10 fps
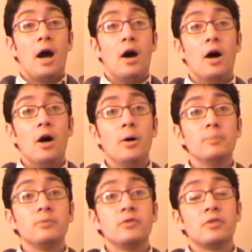
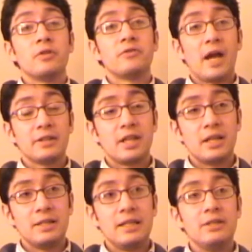The fact that
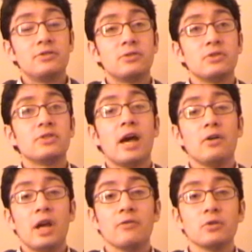it needs to
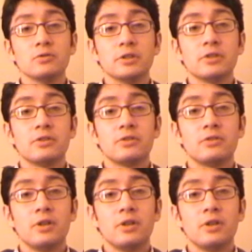sound effortless.